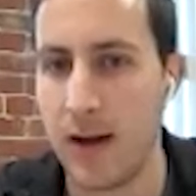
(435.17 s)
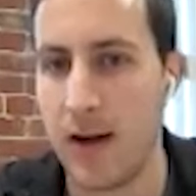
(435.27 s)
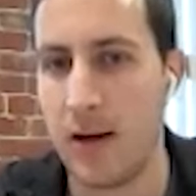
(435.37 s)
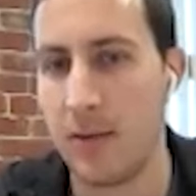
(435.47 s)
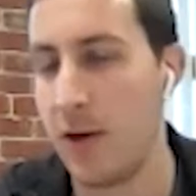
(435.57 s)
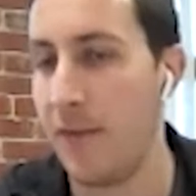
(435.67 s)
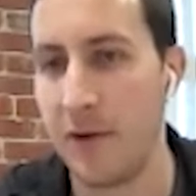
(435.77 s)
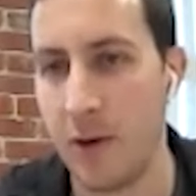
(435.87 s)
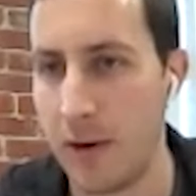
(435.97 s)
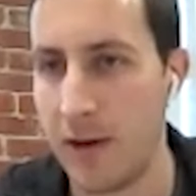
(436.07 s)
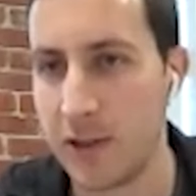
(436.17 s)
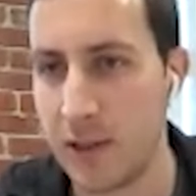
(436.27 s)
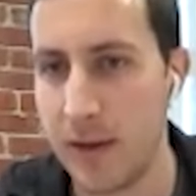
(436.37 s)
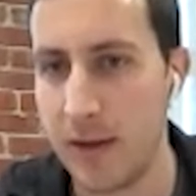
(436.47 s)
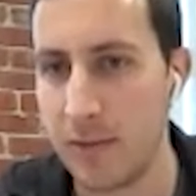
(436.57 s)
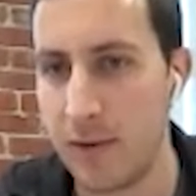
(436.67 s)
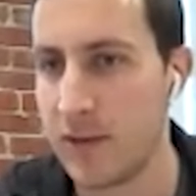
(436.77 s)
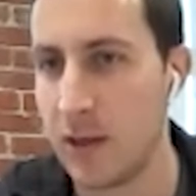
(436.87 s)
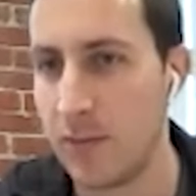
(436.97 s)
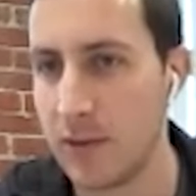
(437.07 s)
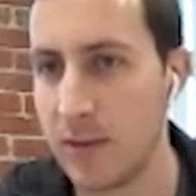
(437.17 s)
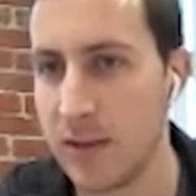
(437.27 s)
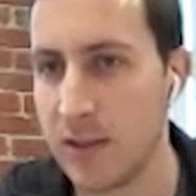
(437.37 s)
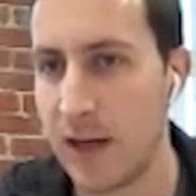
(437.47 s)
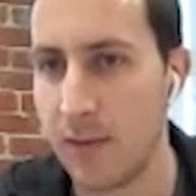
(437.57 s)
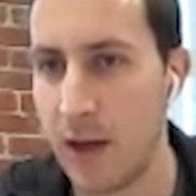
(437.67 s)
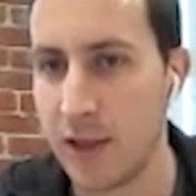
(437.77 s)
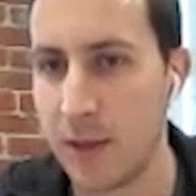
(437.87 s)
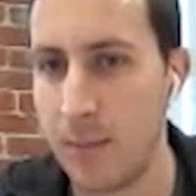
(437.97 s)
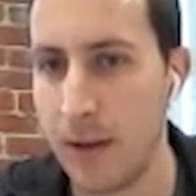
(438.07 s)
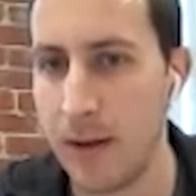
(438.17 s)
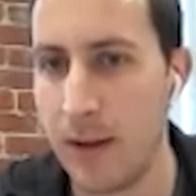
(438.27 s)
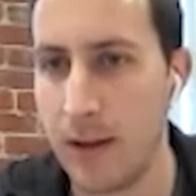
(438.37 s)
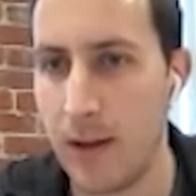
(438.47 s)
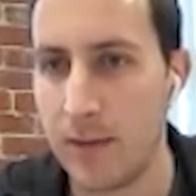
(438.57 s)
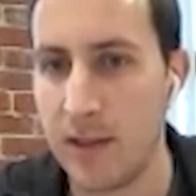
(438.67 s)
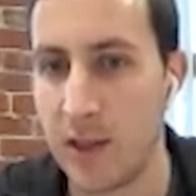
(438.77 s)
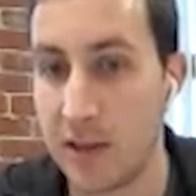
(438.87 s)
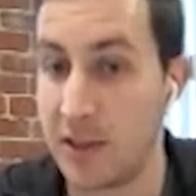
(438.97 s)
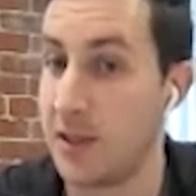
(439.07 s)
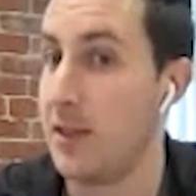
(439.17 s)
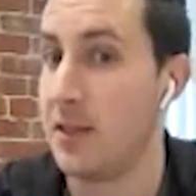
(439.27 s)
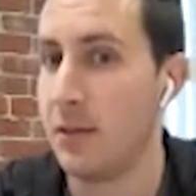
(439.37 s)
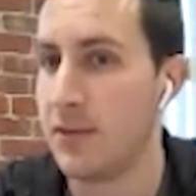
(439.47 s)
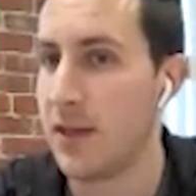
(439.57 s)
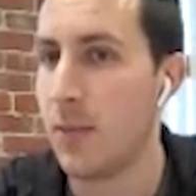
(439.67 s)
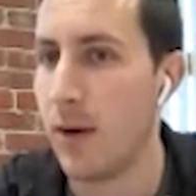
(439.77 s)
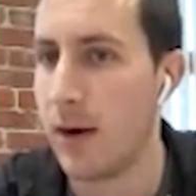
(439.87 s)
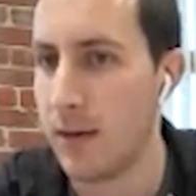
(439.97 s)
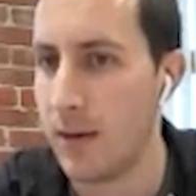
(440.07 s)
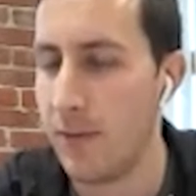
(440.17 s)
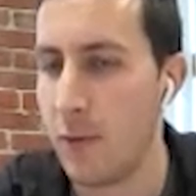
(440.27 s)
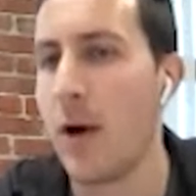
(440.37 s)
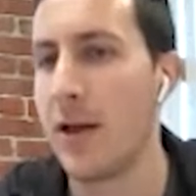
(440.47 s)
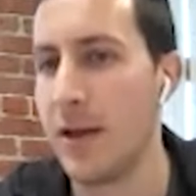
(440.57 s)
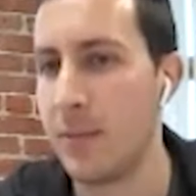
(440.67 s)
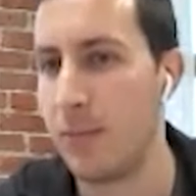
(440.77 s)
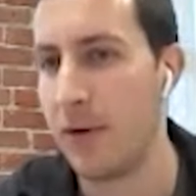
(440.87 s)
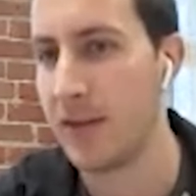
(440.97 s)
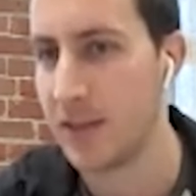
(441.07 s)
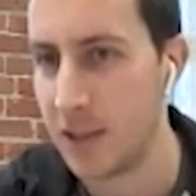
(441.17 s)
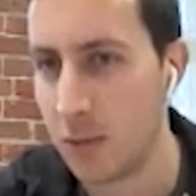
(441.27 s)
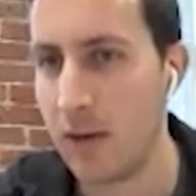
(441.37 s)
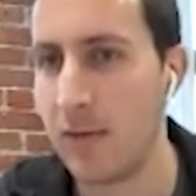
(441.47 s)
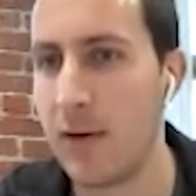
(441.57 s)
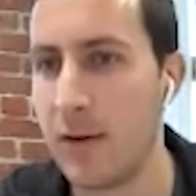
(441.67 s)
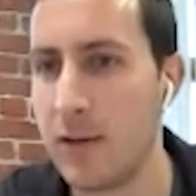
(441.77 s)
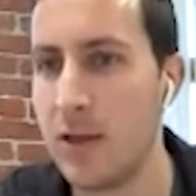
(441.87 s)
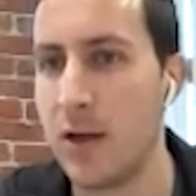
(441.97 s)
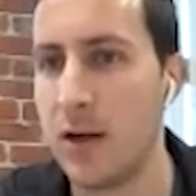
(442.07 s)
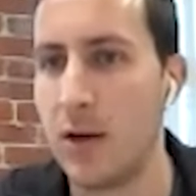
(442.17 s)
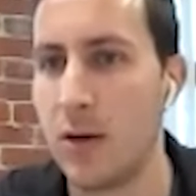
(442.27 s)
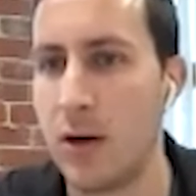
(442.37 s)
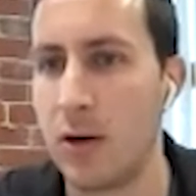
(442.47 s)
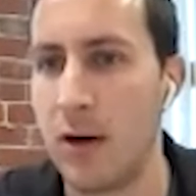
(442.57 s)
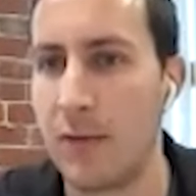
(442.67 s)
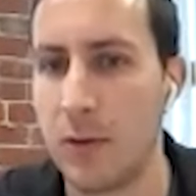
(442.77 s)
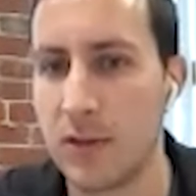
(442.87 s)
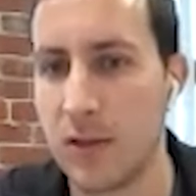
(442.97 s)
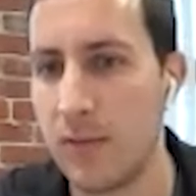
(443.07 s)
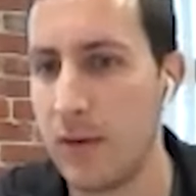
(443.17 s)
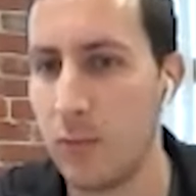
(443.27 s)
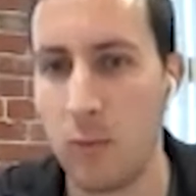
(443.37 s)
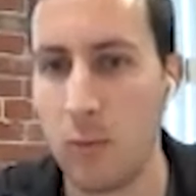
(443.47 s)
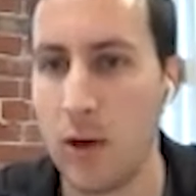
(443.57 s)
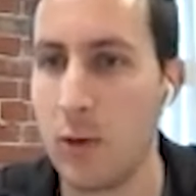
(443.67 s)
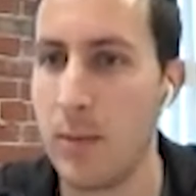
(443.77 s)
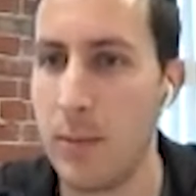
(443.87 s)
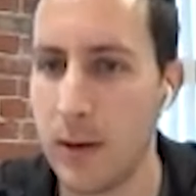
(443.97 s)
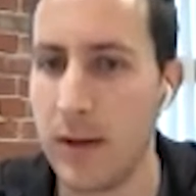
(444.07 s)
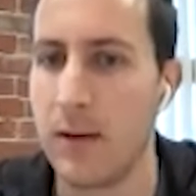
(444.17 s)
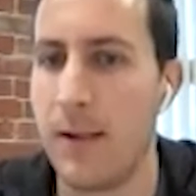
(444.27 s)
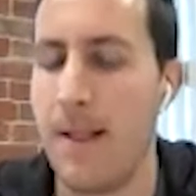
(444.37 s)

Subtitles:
You definitely don't want to instrument your resolvers with this kind of logic, but this logic does need to live somewhere. If we want to bring this into our GraphQL server, where do we put it?